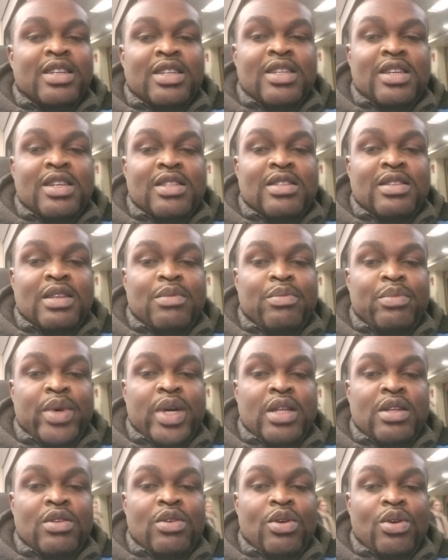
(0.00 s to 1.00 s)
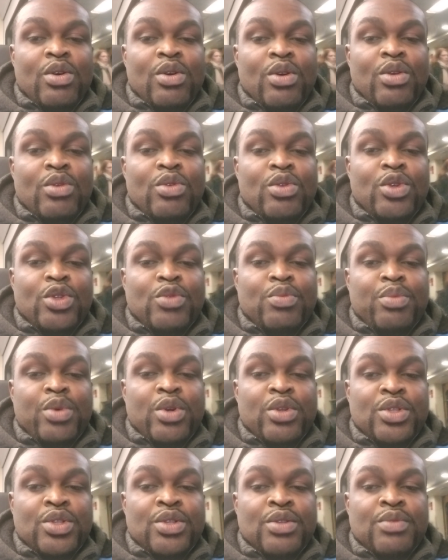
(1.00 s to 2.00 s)
gets a ban or lose
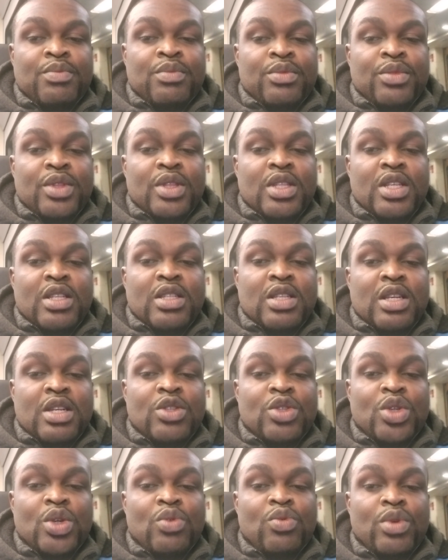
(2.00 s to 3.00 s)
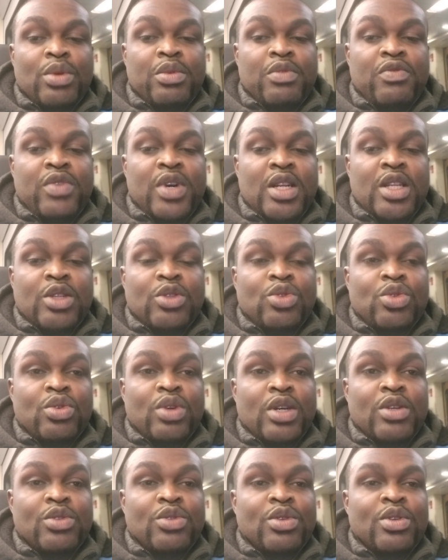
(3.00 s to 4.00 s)
points, the sanction will be valid
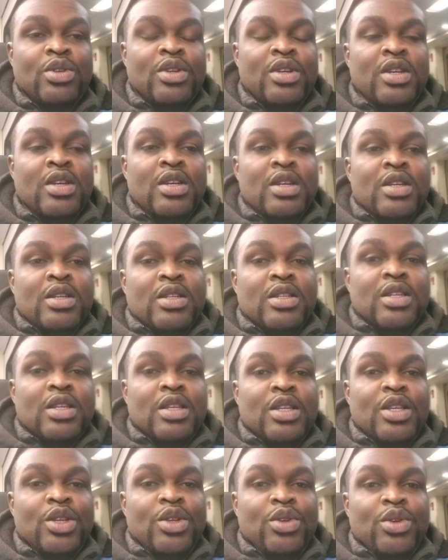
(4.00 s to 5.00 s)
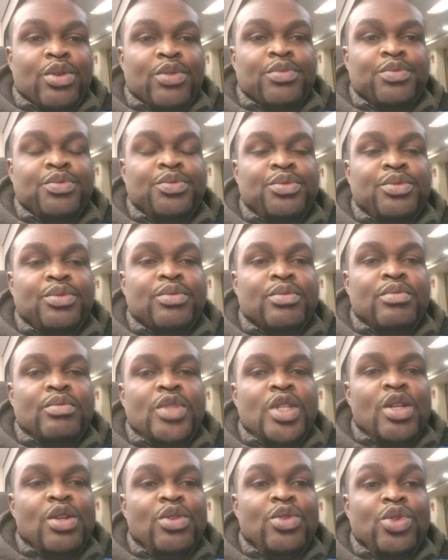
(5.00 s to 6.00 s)
throughout the EU.
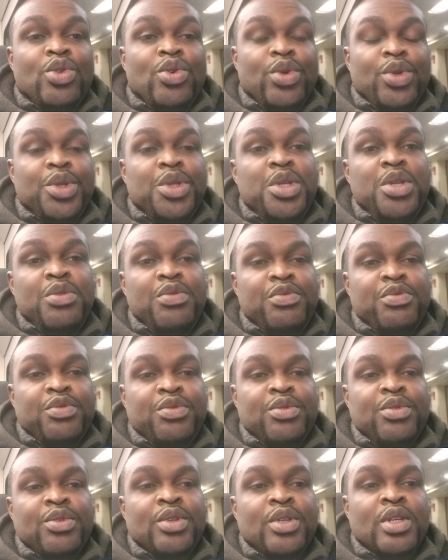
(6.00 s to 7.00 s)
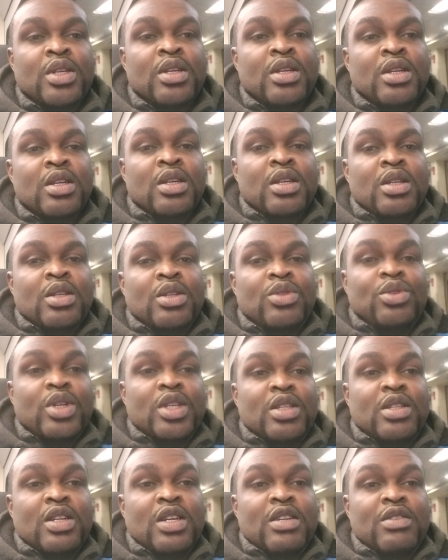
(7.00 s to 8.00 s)
So if you're
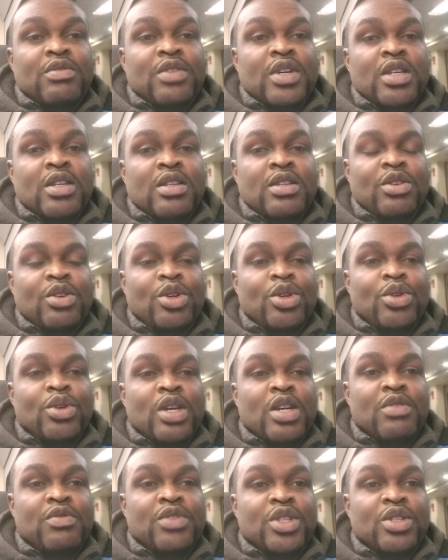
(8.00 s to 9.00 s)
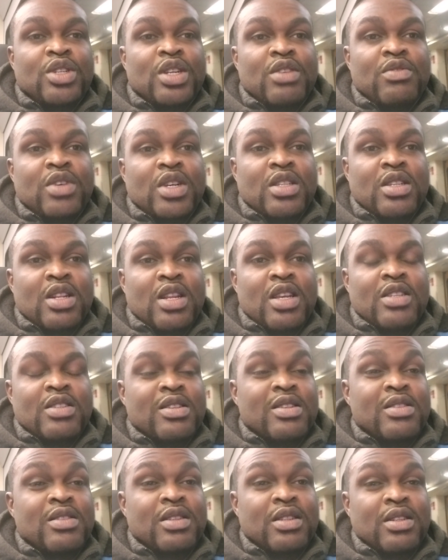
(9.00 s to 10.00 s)
a driver or you have a driver's
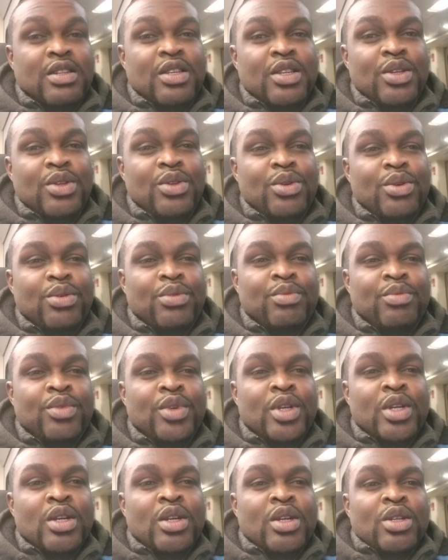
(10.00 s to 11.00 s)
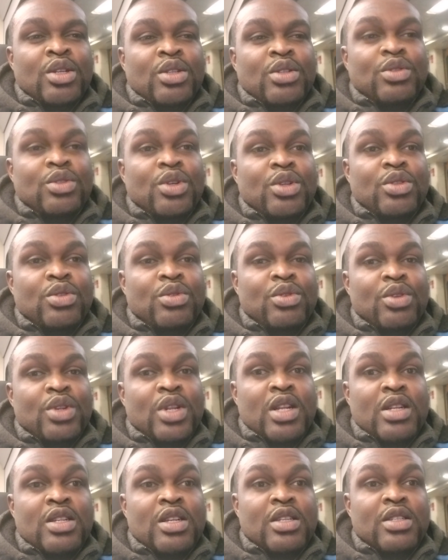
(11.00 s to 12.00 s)
license in EU, just know
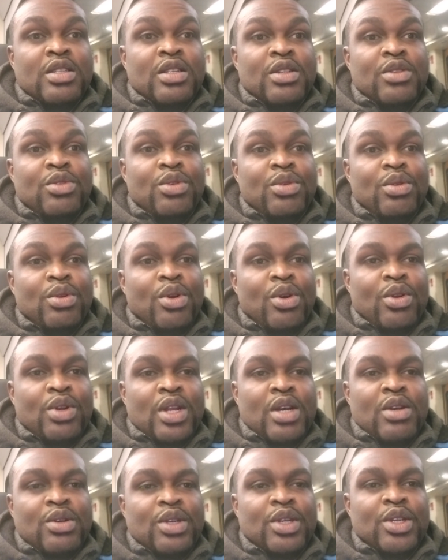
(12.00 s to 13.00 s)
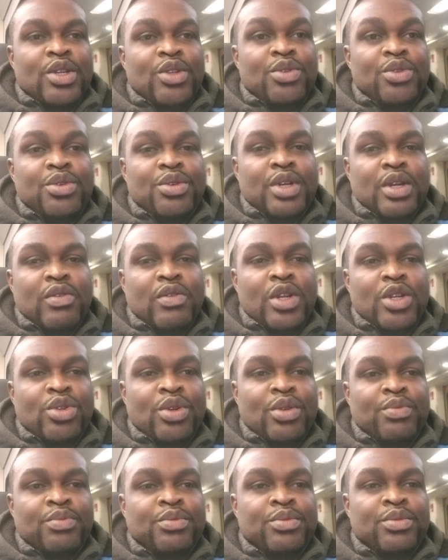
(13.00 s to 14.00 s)
that there is a new law now, a new
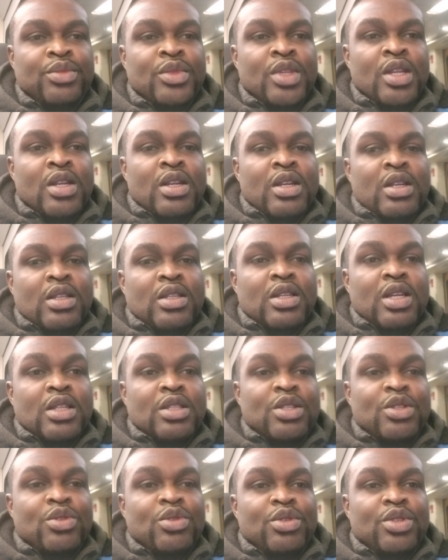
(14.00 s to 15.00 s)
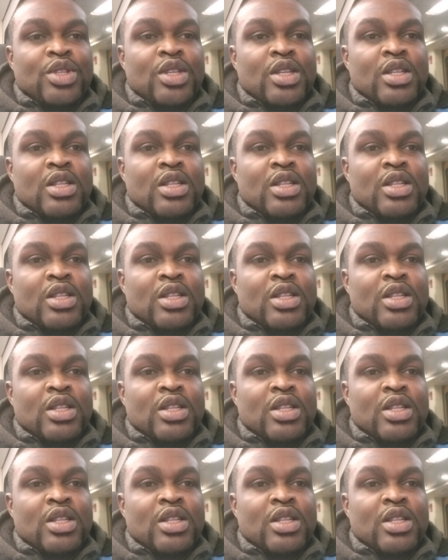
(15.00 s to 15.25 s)
regulation. That is to say